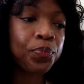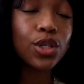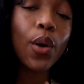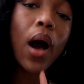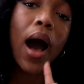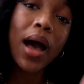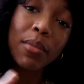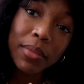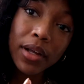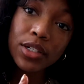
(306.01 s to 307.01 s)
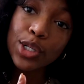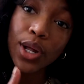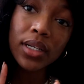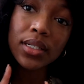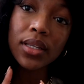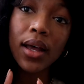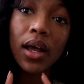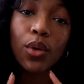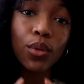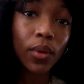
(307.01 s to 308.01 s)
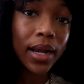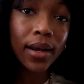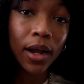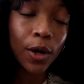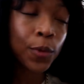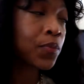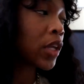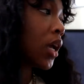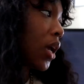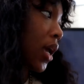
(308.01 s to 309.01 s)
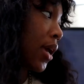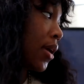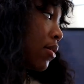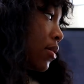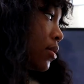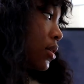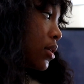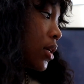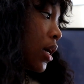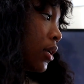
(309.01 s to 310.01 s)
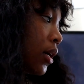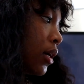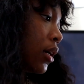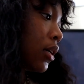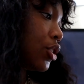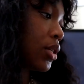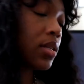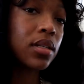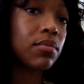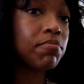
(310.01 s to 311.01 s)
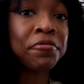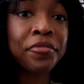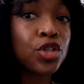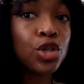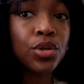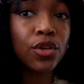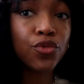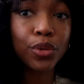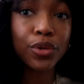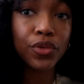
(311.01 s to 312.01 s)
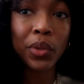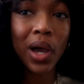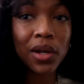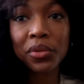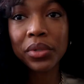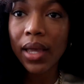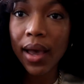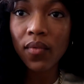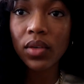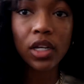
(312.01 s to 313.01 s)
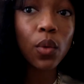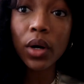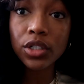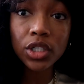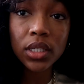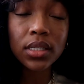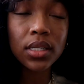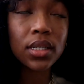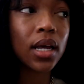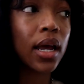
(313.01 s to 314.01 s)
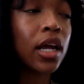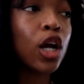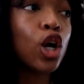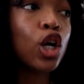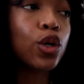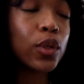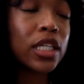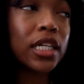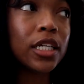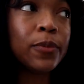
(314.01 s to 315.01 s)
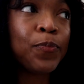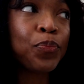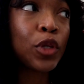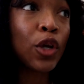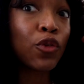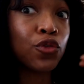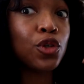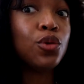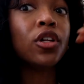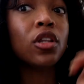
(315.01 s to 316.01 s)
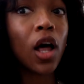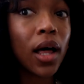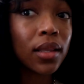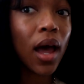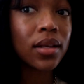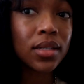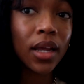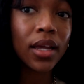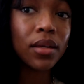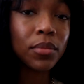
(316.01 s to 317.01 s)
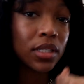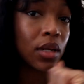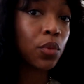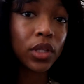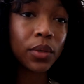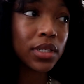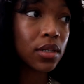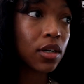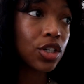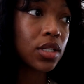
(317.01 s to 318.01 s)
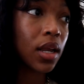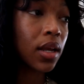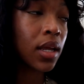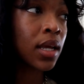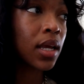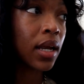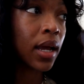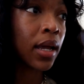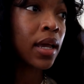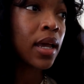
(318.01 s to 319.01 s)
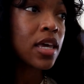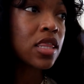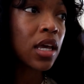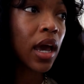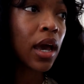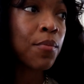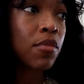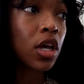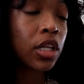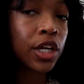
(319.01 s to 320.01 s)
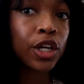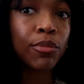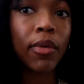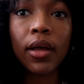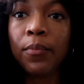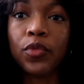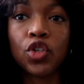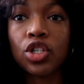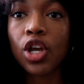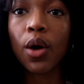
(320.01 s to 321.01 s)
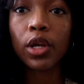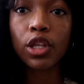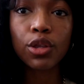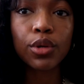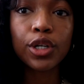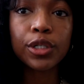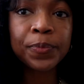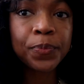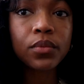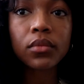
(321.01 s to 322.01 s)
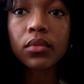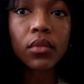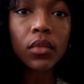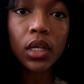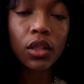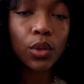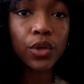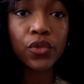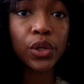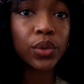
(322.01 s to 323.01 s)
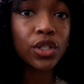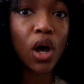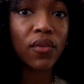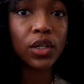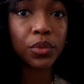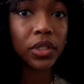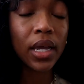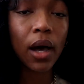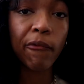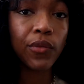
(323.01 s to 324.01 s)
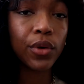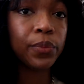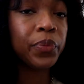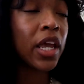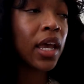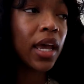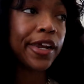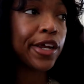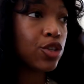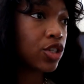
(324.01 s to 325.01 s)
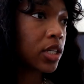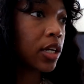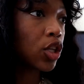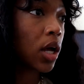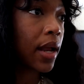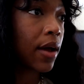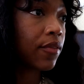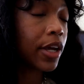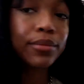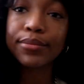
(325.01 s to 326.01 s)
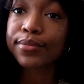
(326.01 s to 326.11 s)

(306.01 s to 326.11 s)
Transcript: So I'm about to log into that right now and gonna just tune in for review. I don't really have any questions because I really reviewed a lot last night because I really wasn't understanding it and I think I'm clear, but just going through the review is often really helpful and I usually get a lot out of it.